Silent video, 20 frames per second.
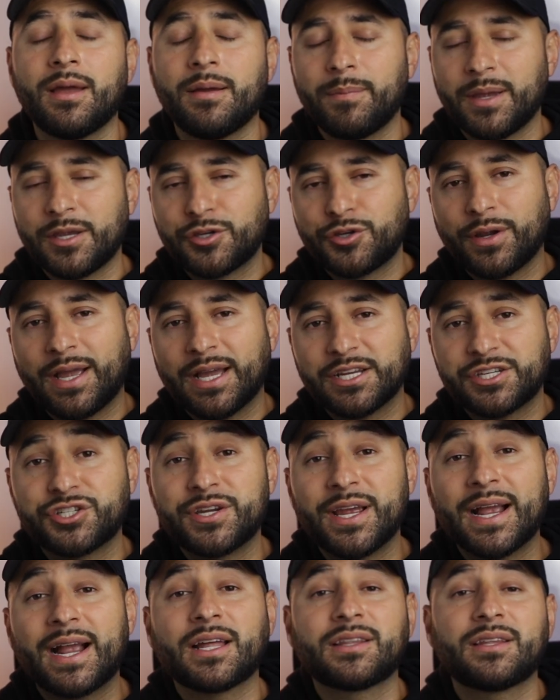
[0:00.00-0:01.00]
Make sure you guys
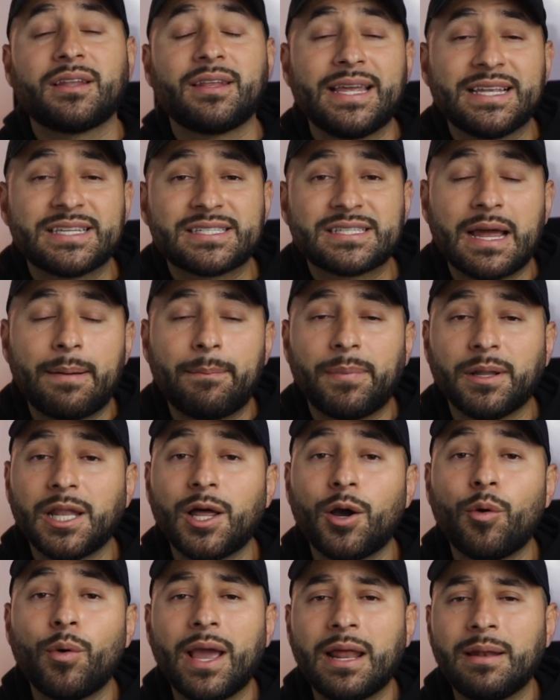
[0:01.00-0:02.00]
check out the links down
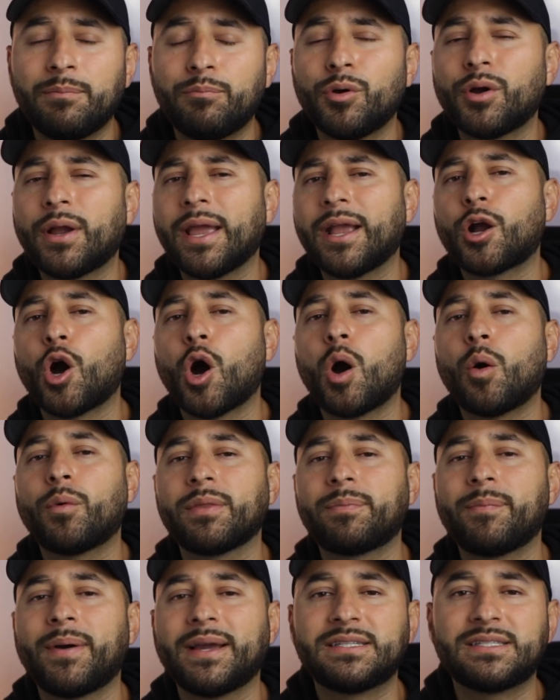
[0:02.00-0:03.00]
below and book a call
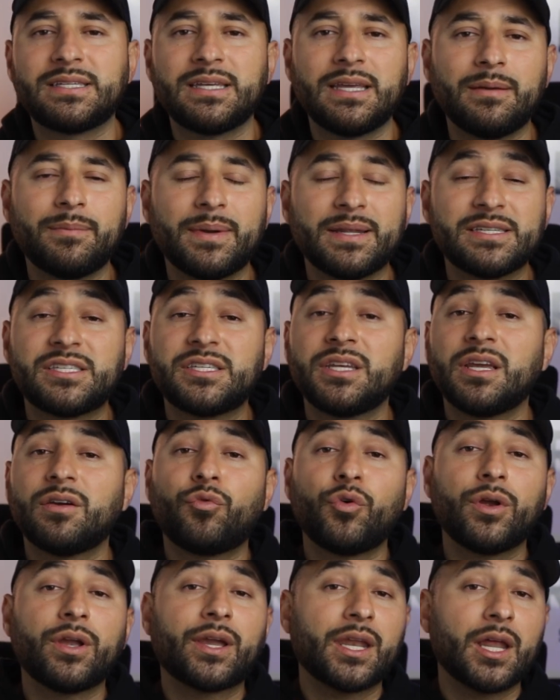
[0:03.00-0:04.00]
with my team and see if
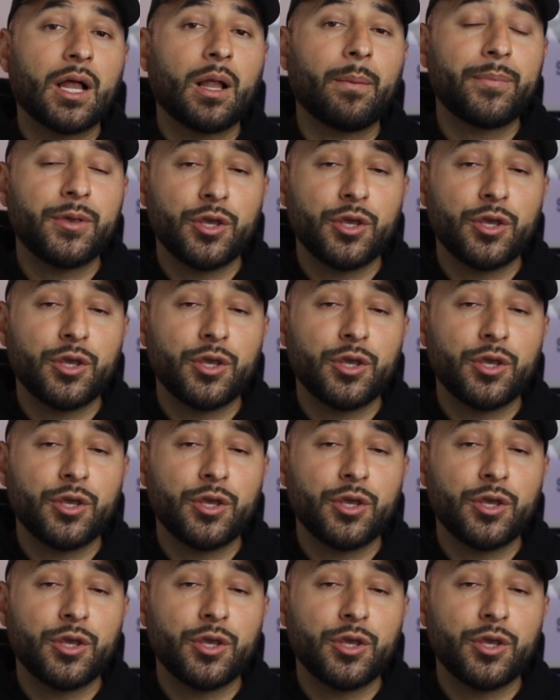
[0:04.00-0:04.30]
we can help